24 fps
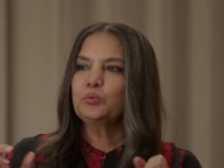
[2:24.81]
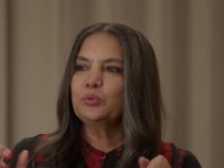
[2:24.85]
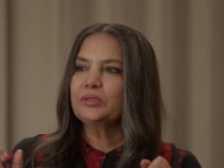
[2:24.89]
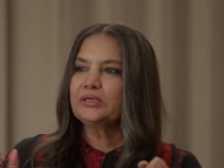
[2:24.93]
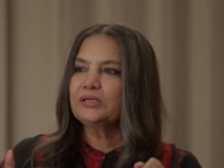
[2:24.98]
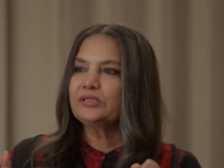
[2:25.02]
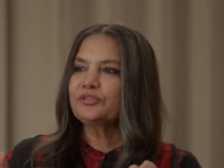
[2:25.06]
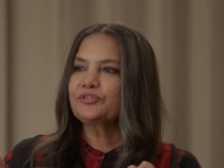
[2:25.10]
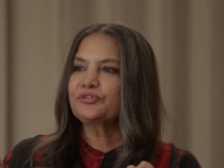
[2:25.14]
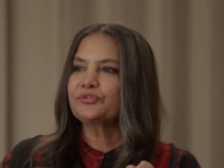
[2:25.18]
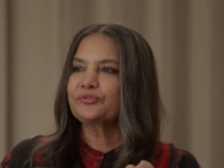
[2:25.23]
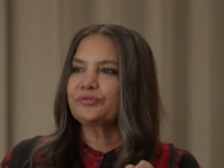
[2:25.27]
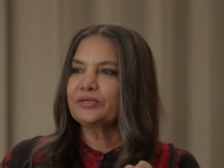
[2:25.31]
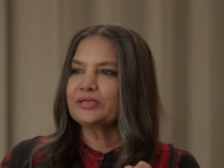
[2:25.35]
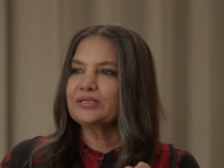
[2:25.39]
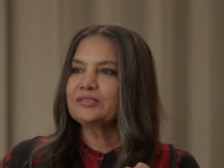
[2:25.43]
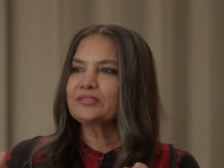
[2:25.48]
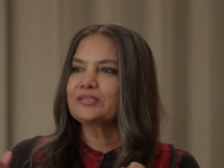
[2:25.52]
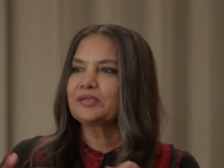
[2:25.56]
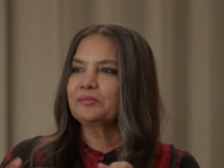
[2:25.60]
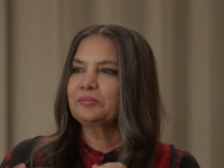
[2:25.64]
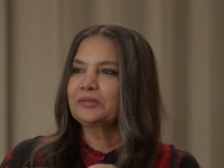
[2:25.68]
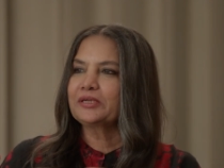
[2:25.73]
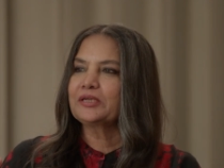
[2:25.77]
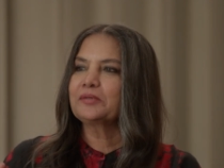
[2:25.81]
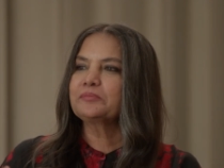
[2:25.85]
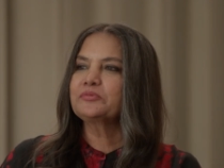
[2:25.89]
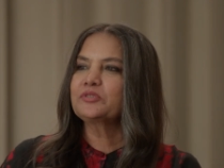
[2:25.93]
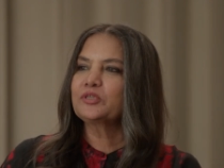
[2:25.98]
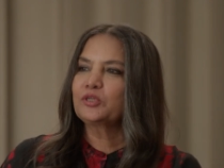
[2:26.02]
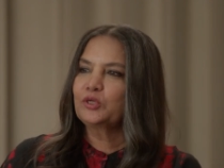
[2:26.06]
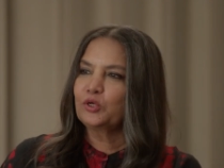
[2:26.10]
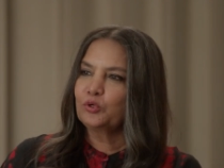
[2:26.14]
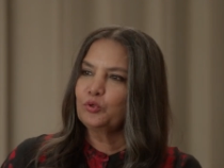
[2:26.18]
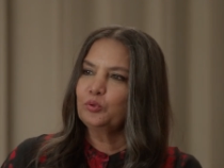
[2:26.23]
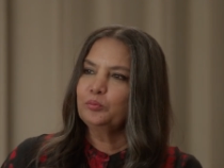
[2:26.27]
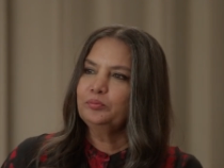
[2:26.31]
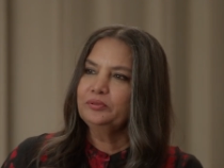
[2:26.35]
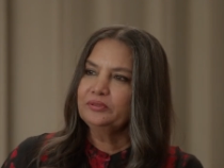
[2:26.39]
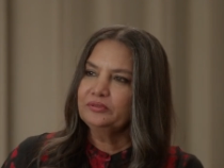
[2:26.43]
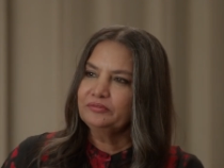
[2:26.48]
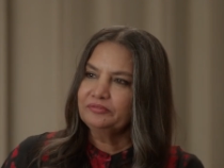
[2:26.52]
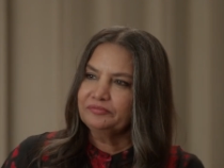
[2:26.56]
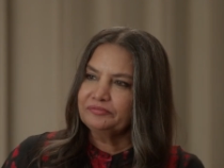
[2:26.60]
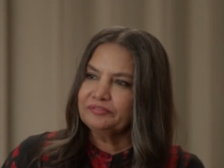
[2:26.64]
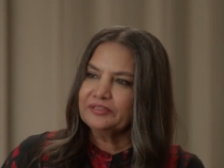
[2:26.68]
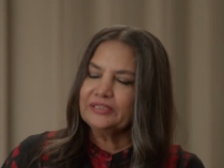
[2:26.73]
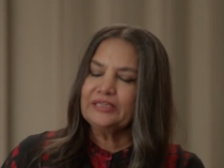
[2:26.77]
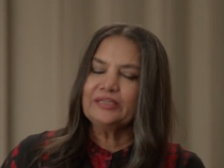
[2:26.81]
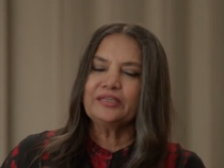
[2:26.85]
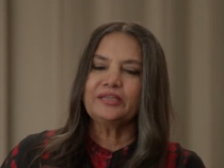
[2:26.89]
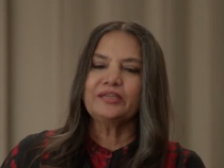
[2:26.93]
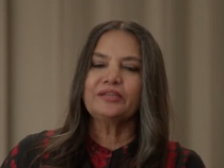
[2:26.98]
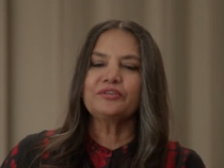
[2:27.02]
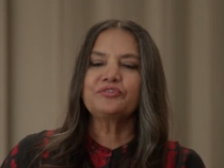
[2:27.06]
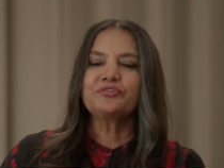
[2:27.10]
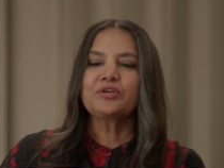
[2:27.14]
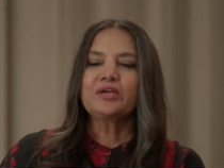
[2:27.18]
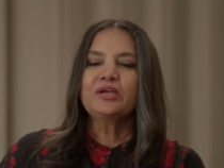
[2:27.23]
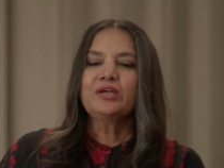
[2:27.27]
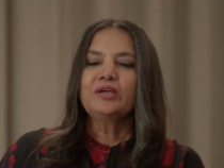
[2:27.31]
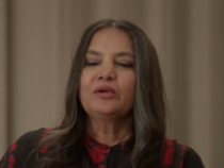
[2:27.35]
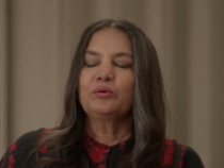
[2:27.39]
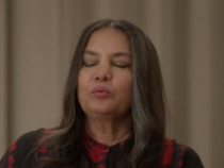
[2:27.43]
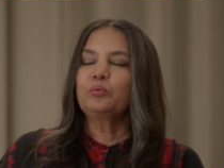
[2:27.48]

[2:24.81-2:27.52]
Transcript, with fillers: world shrinks and becomes a global village,